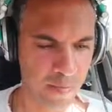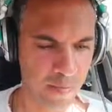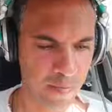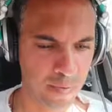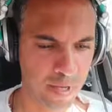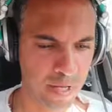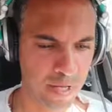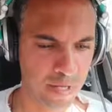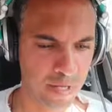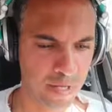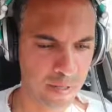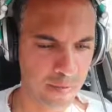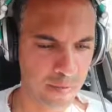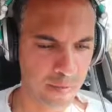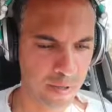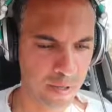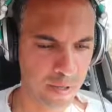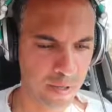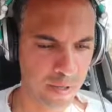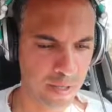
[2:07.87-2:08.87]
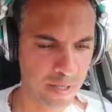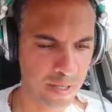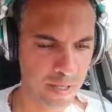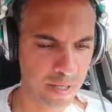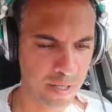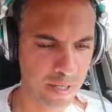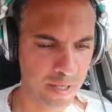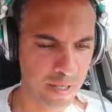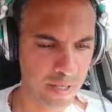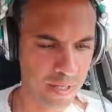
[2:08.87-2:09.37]

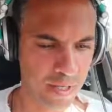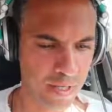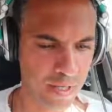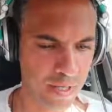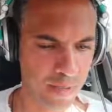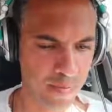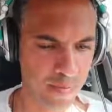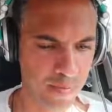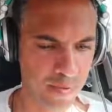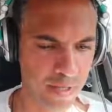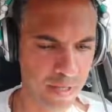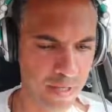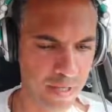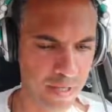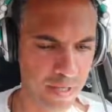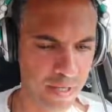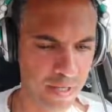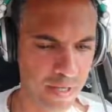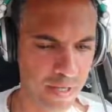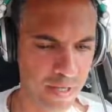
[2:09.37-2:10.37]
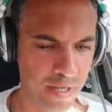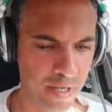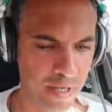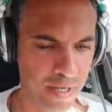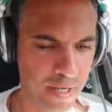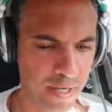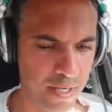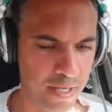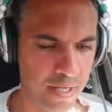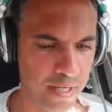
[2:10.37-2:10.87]
Matplotlib
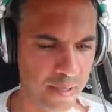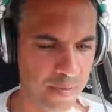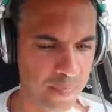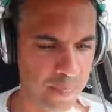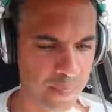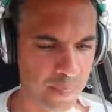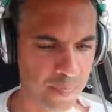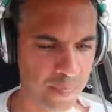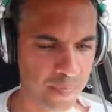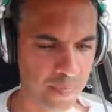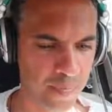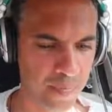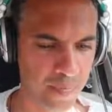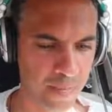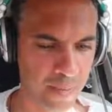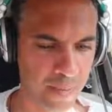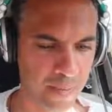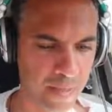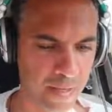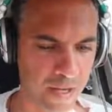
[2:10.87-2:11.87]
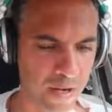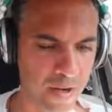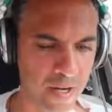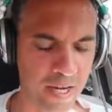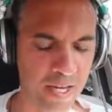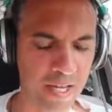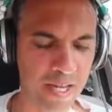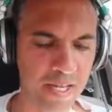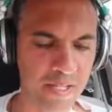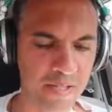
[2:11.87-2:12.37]
inline.
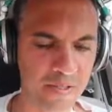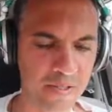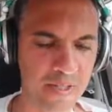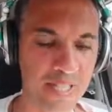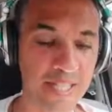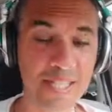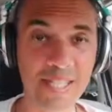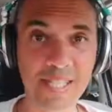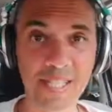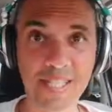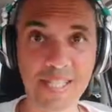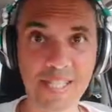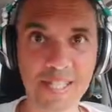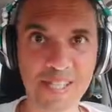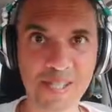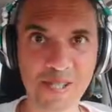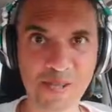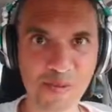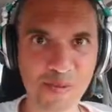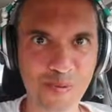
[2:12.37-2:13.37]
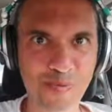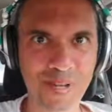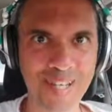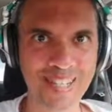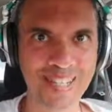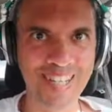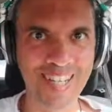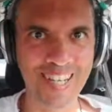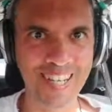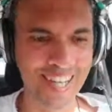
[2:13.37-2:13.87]
Okay, so this is a shoe
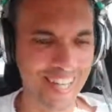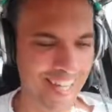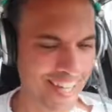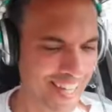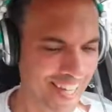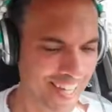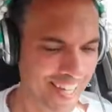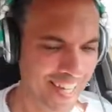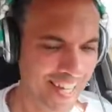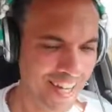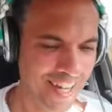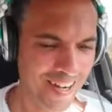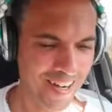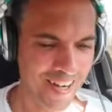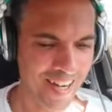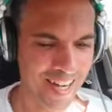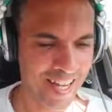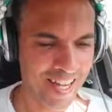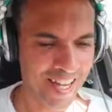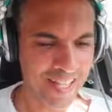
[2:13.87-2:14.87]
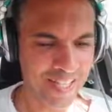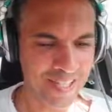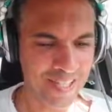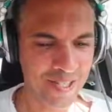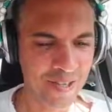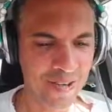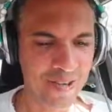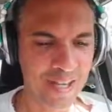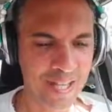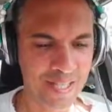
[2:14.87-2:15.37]
basically. Okay,
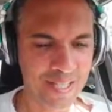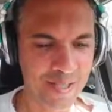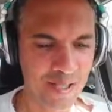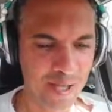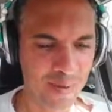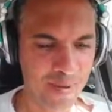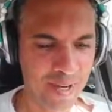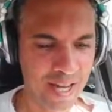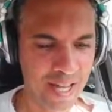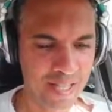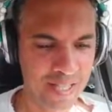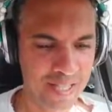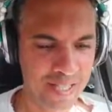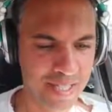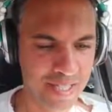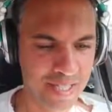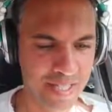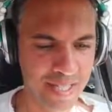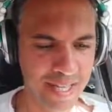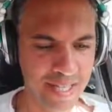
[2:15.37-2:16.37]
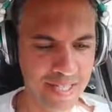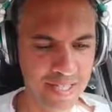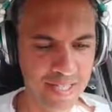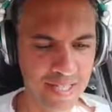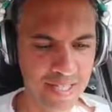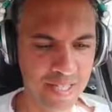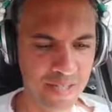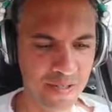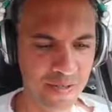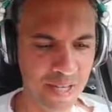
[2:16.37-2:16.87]
so let's normalize the test
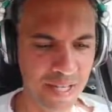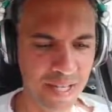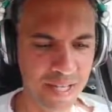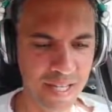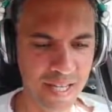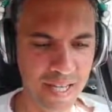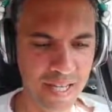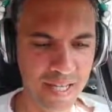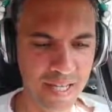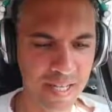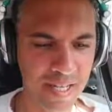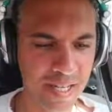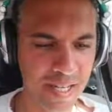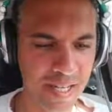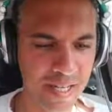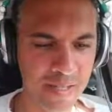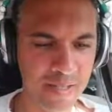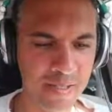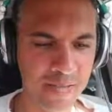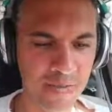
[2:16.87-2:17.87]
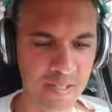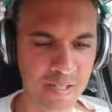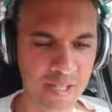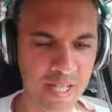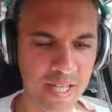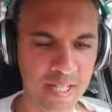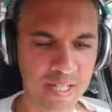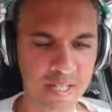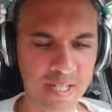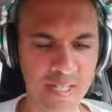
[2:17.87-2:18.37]
and the training data. We
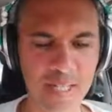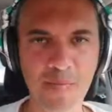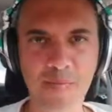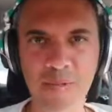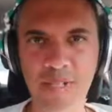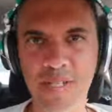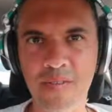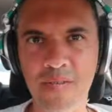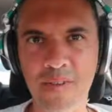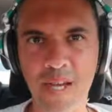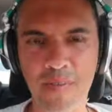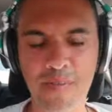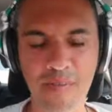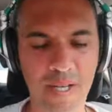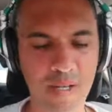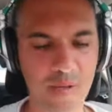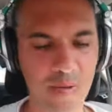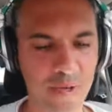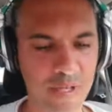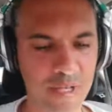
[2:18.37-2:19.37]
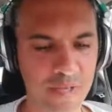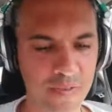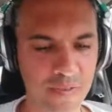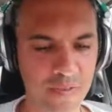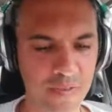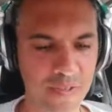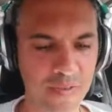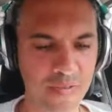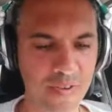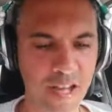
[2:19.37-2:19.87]
just simply divide by
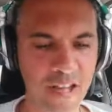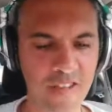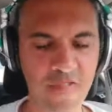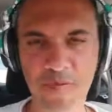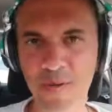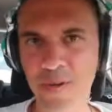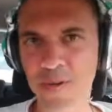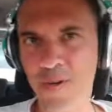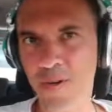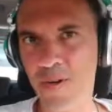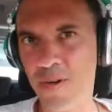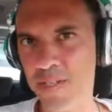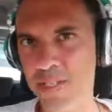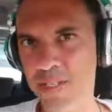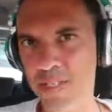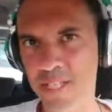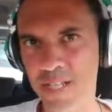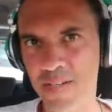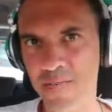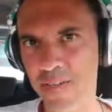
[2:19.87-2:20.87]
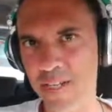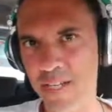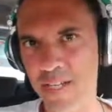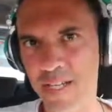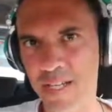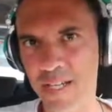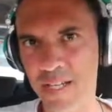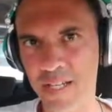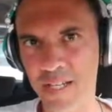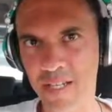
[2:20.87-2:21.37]
255 because then we
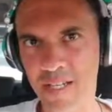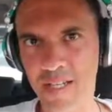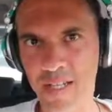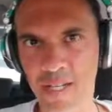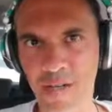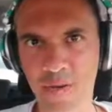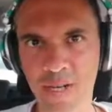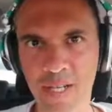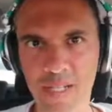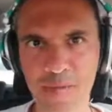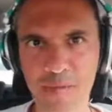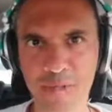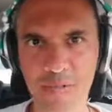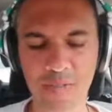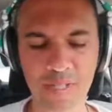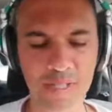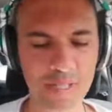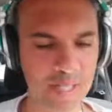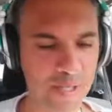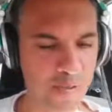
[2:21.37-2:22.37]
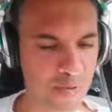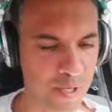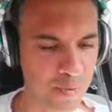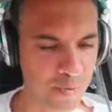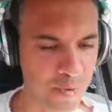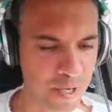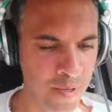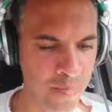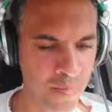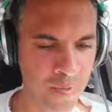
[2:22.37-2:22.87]
get a range between 0 and
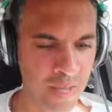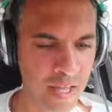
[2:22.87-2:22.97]
1.